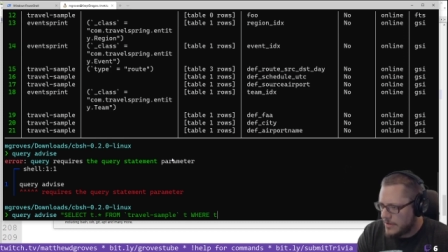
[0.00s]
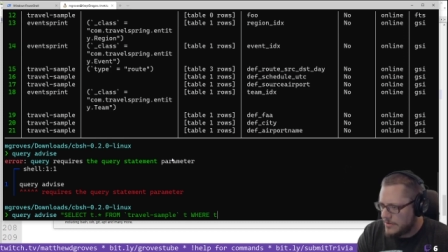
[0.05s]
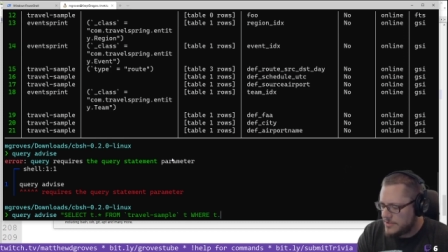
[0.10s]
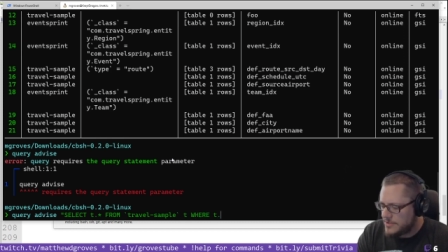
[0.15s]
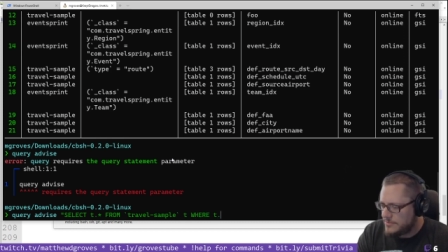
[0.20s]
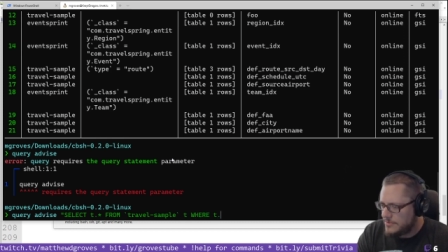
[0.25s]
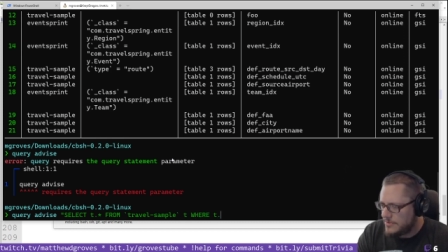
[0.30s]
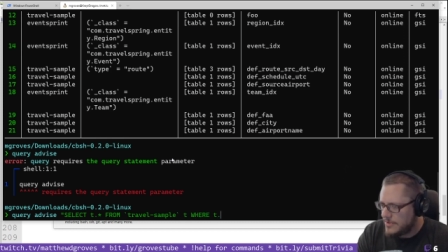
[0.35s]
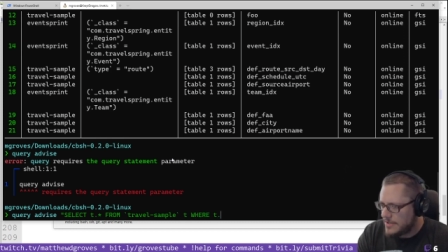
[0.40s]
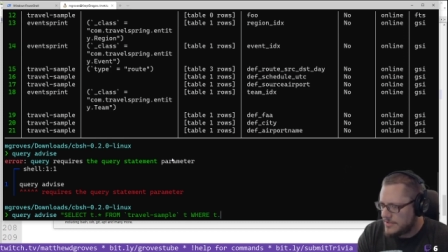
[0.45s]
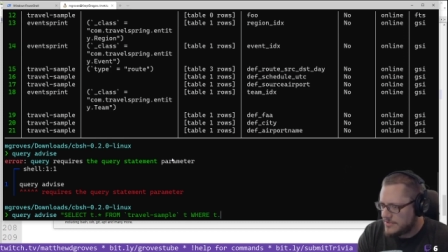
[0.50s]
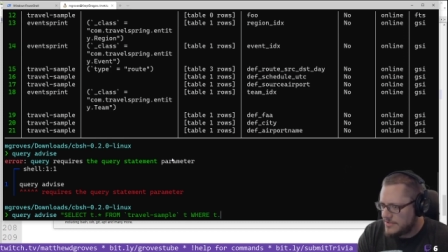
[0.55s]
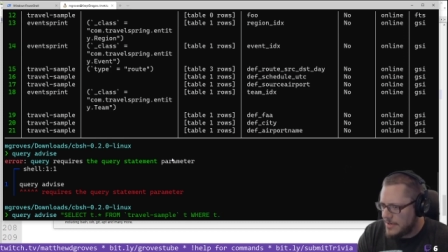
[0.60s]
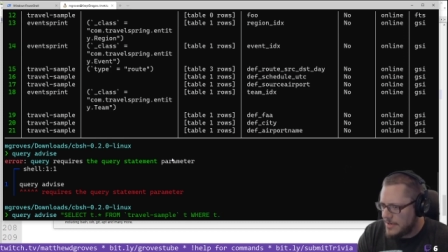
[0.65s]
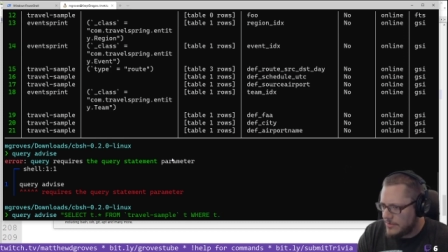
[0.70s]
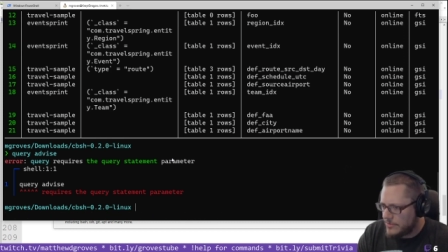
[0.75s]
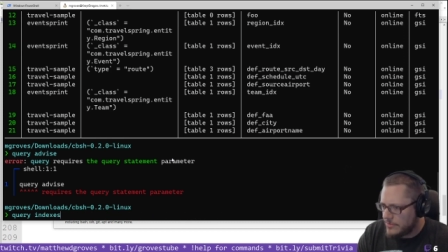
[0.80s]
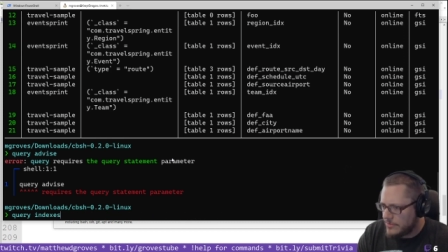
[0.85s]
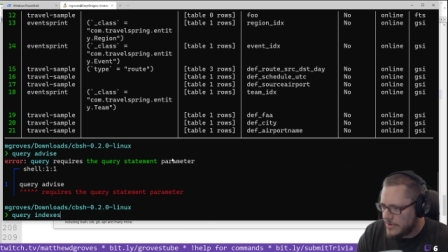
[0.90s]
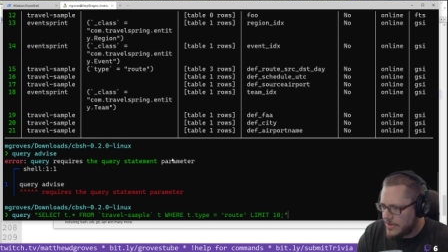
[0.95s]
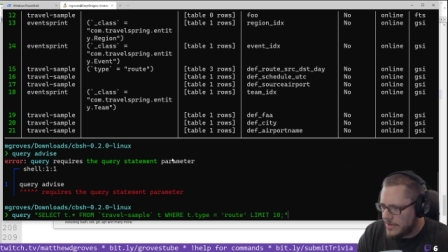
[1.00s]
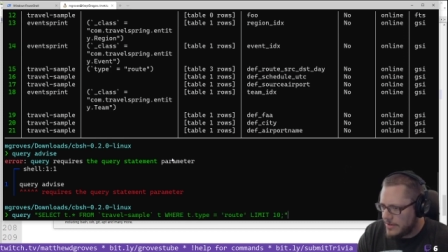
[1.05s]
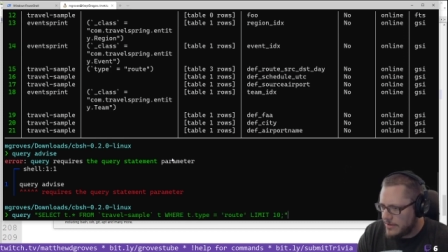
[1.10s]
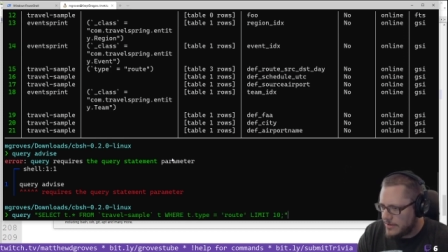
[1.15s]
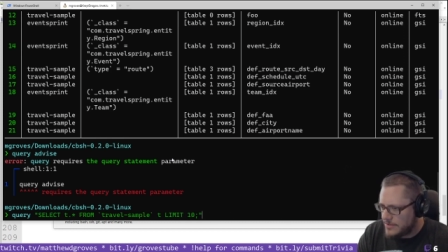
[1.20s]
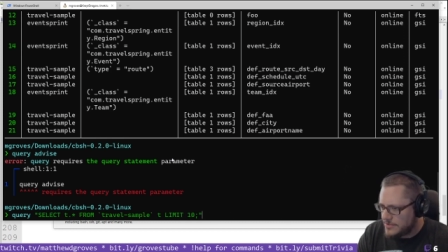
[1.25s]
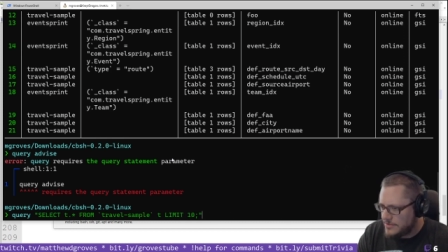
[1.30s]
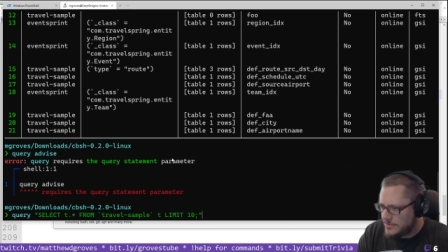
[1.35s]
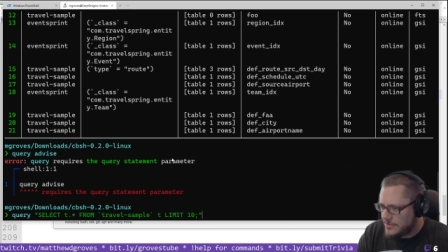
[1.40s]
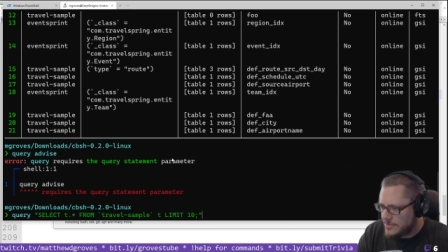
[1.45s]
I'll just do that same query.
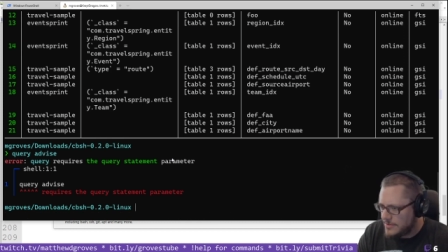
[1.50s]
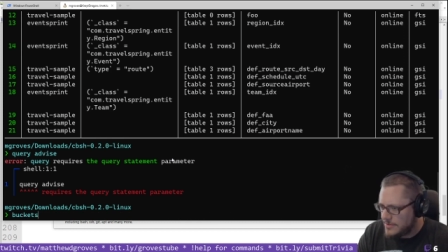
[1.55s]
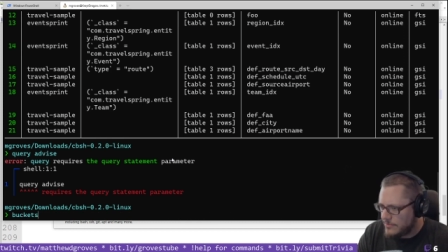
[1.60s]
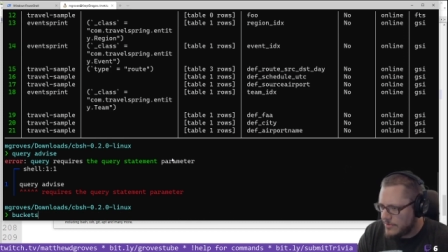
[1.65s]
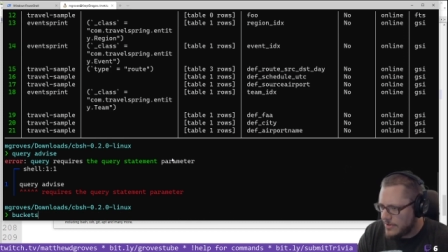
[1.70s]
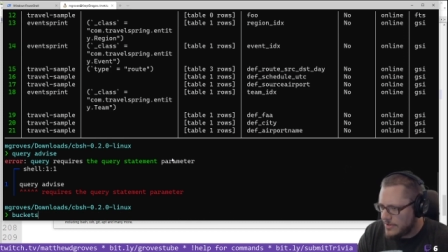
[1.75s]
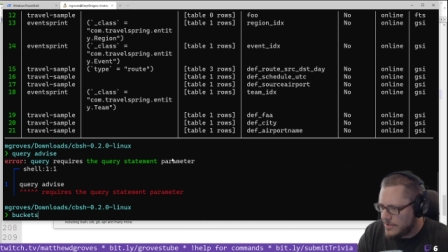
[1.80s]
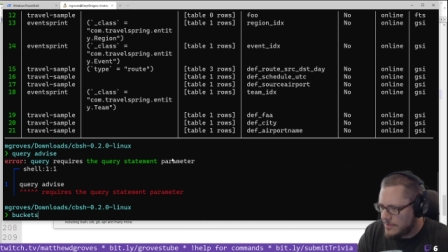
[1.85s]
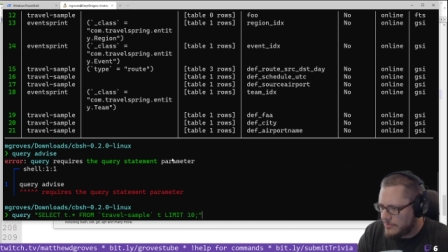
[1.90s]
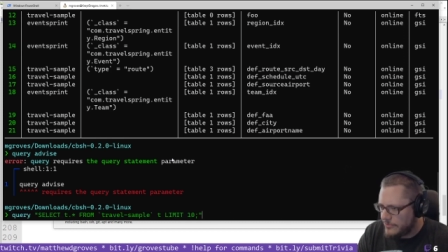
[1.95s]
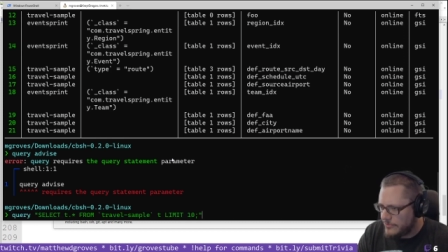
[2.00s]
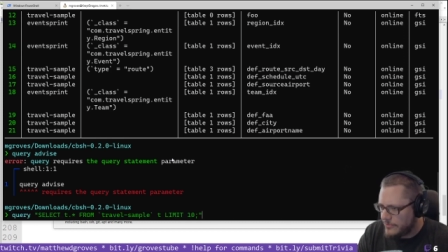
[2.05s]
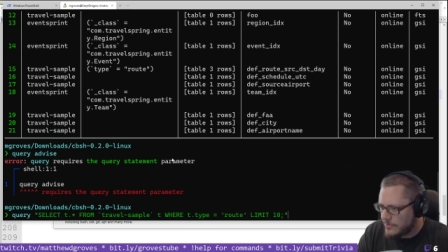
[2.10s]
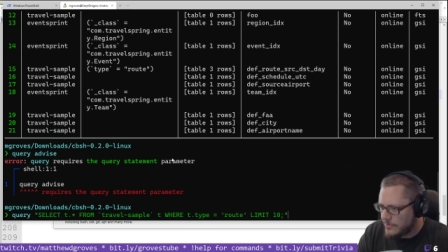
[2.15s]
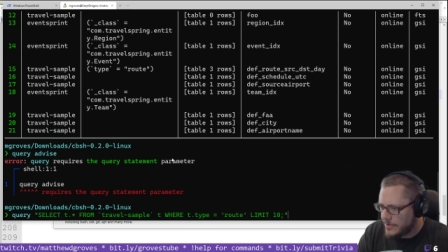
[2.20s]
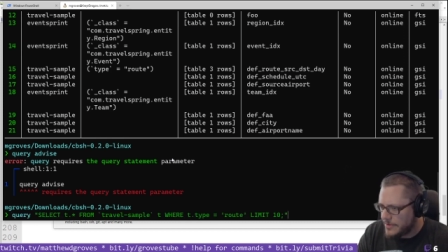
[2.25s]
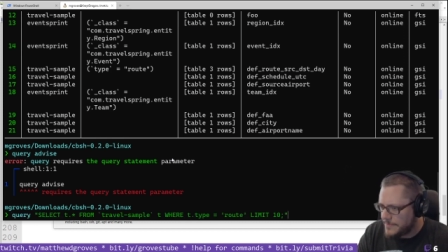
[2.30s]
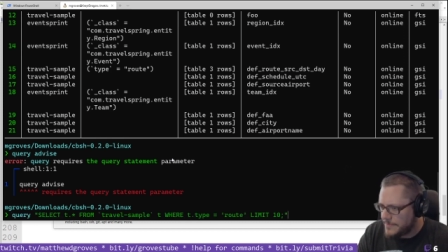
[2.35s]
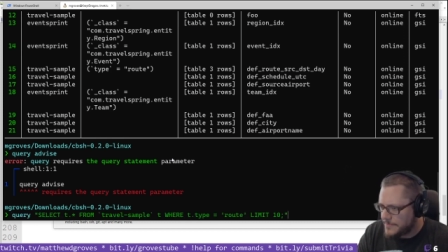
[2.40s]
I'll just do the same query I did before.